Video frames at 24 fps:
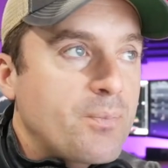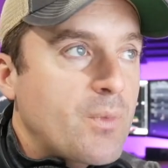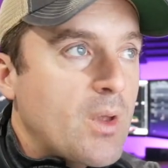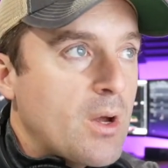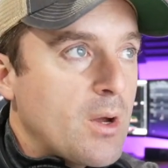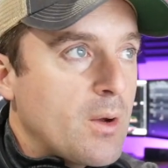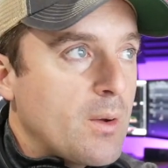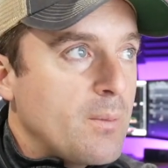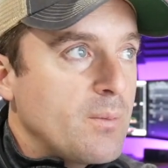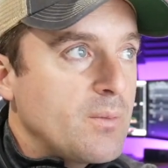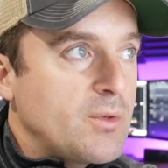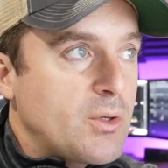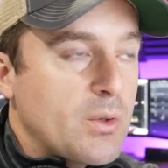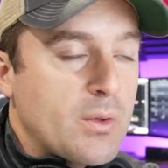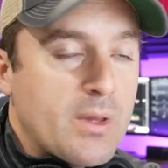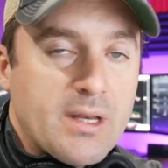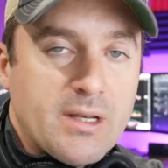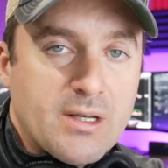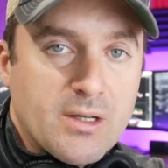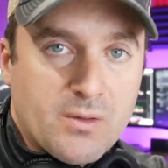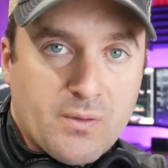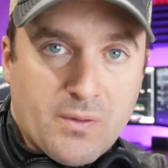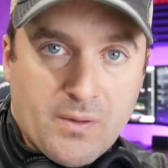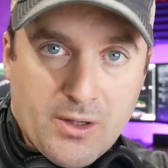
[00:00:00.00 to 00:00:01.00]
So
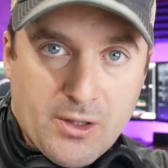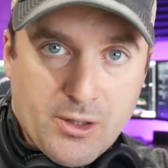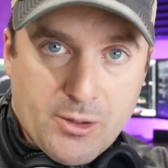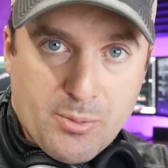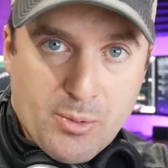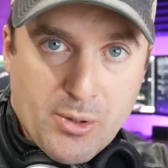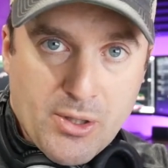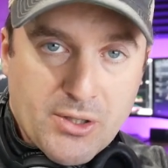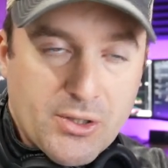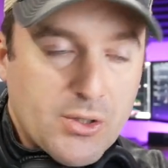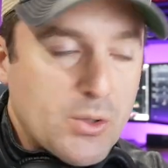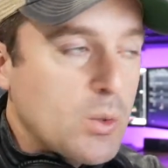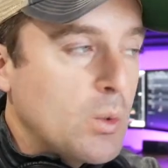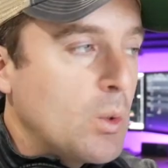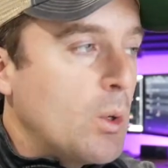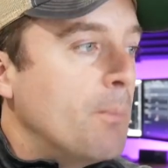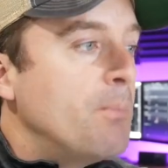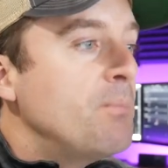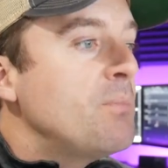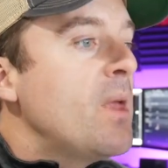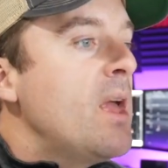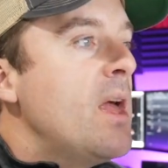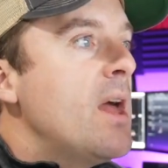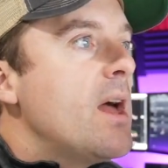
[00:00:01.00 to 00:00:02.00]
they just finished
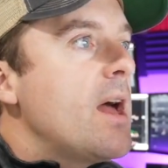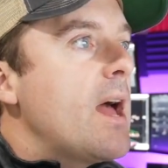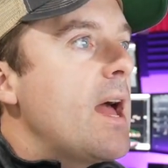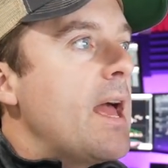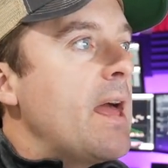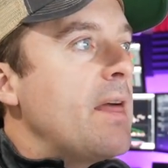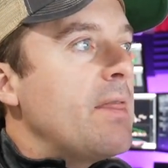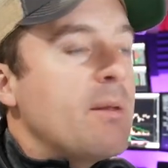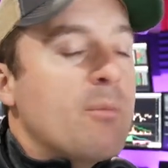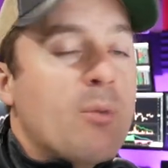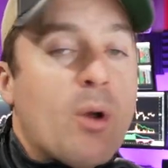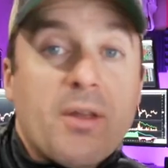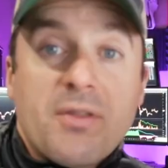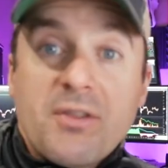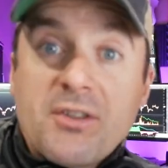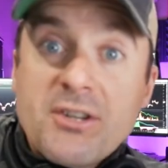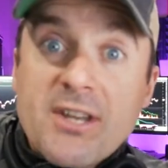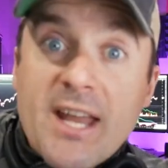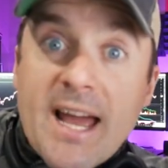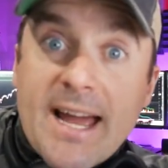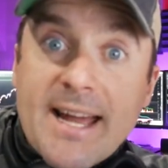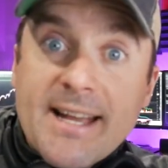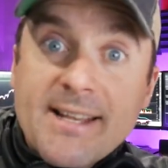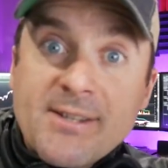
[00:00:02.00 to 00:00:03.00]
preschool, and they brought the
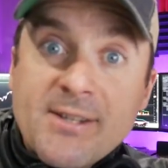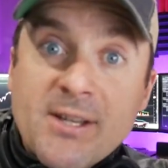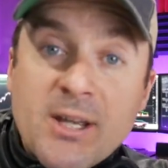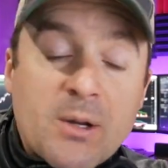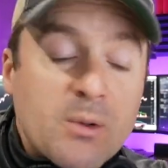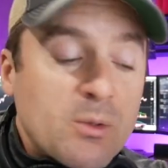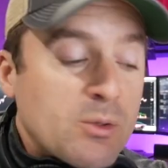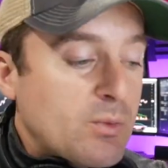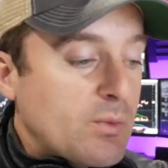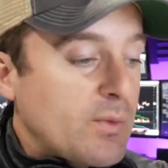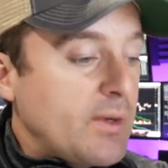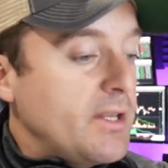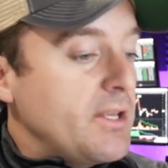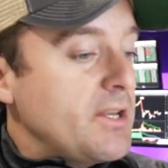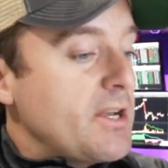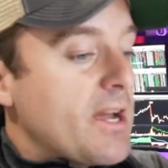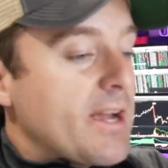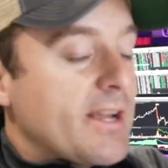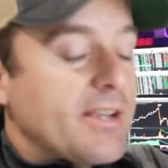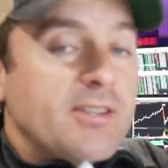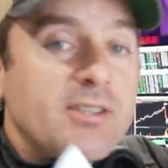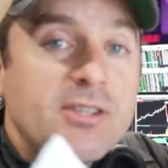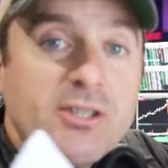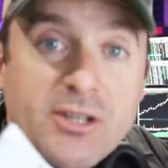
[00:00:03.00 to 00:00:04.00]
dads in. It was really
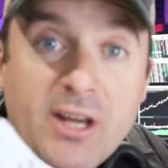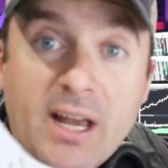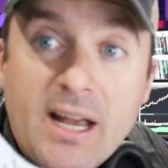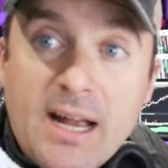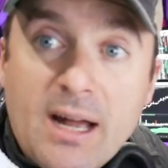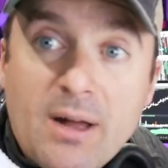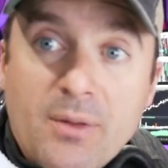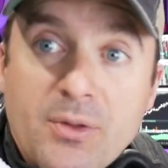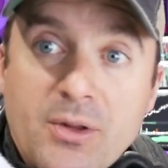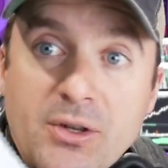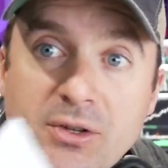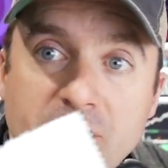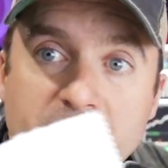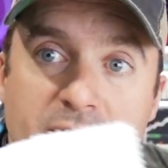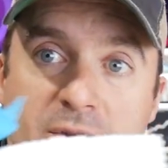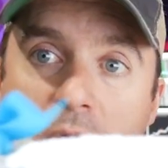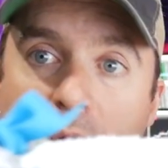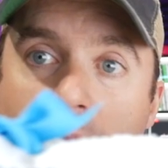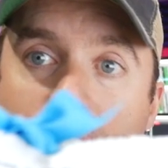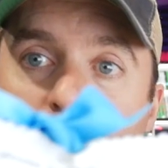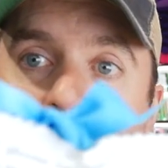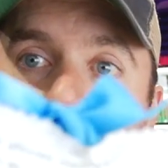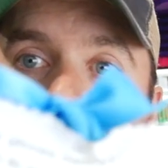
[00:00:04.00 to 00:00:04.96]
nice. Check out this note